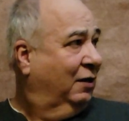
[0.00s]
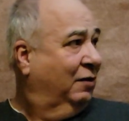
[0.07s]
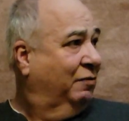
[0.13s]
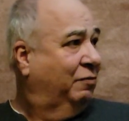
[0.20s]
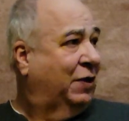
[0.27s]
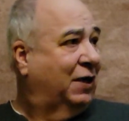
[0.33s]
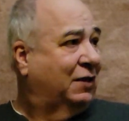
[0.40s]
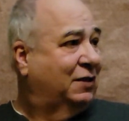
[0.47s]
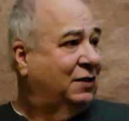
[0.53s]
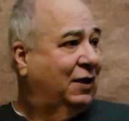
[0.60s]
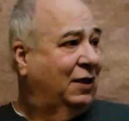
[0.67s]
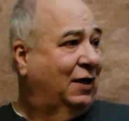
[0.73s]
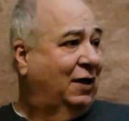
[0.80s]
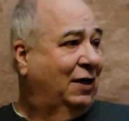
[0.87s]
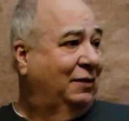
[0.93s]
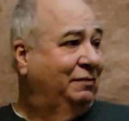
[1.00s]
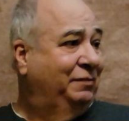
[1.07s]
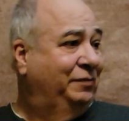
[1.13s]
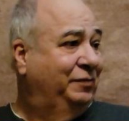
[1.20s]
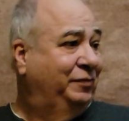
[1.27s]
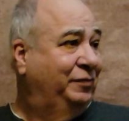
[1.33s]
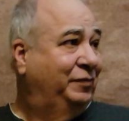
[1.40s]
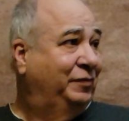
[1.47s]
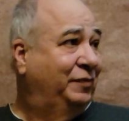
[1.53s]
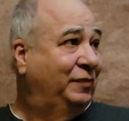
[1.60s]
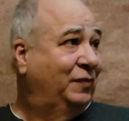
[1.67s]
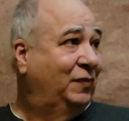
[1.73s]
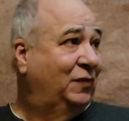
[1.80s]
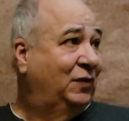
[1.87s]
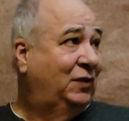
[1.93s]
But
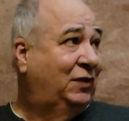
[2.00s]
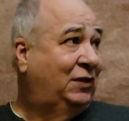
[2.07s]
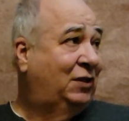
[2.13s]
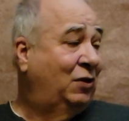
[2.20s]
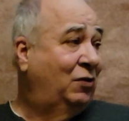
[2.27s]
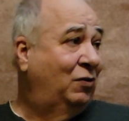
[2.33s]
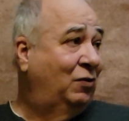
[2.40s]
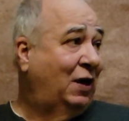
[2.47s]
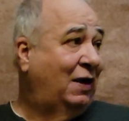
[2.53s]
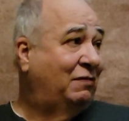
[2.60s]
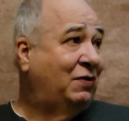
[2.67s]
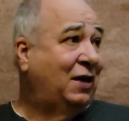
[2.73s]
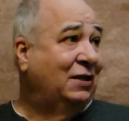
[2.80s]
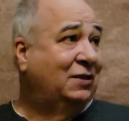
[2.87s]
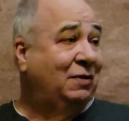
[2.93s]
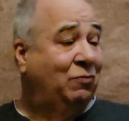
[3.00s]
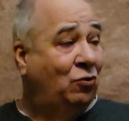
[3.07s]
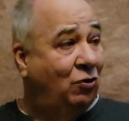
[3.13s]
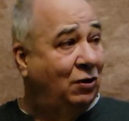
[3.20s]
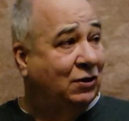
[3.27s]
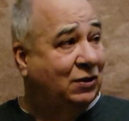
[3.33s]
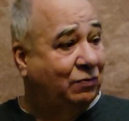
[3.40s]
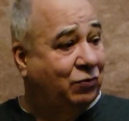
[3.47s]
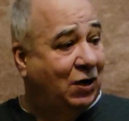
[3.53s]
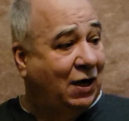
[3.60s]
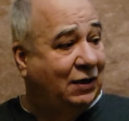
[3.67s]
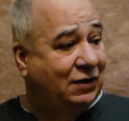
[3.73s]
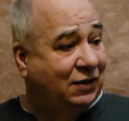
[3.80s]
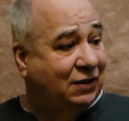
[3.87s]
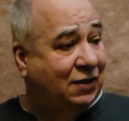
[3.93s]
so I've got some more
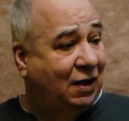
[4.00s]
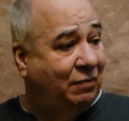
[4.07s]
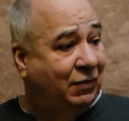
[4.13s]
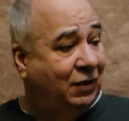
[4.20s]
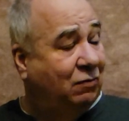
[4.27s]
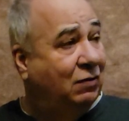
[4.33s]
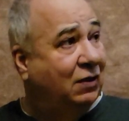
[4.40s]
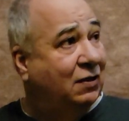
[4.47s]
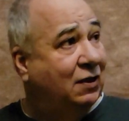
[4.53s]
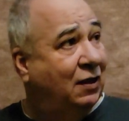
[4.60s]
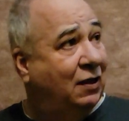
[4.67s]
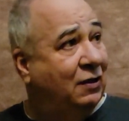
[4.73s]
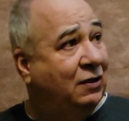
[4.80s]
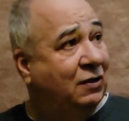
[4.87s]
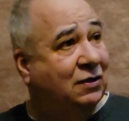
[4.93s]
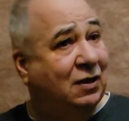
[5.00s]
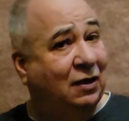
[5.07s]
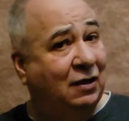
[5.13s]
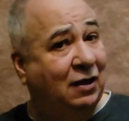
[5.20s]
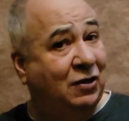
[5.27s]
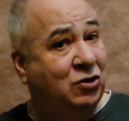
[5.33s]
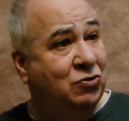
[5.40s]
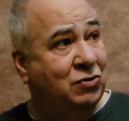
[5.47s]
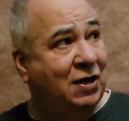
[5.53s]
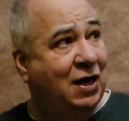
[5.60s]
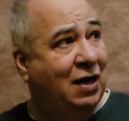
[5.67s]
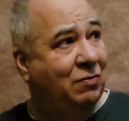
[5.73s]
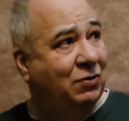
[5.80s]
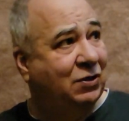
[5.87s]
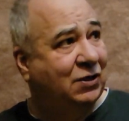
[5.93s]
surprises coming with a new
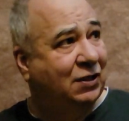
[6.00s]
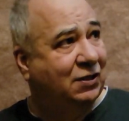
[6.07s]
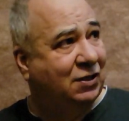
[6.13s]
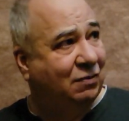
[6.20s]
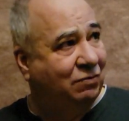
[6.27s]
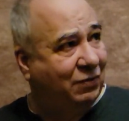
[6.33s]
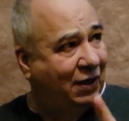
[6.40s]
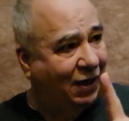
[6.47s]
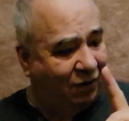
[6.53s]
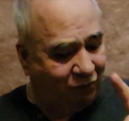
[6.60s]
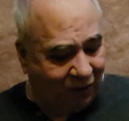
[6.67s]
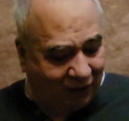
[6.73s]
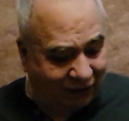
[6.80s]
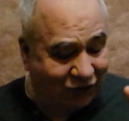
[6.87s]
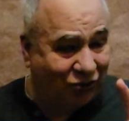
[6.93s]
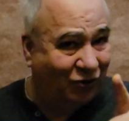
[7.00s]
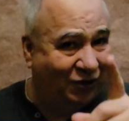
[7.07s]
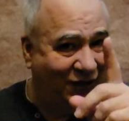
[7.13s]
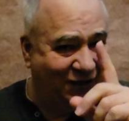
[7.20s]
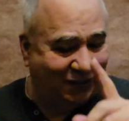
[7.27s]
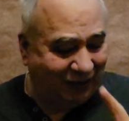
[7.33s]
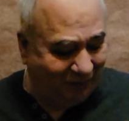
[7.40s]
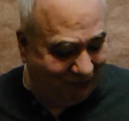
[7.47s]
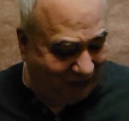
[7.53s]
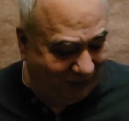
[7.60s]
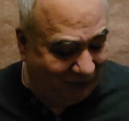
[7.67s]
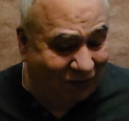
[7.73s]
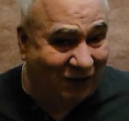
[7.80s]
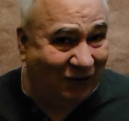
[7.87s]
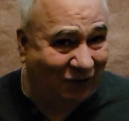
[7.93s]
camera system, but I want to show you
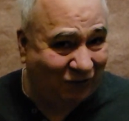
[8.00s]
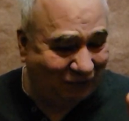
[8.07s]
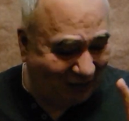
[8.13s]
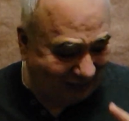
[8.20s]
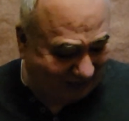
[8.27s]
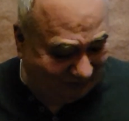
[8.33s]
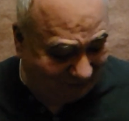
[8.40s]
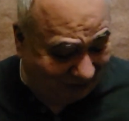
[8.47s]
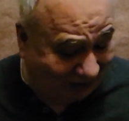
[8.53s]
something real quick.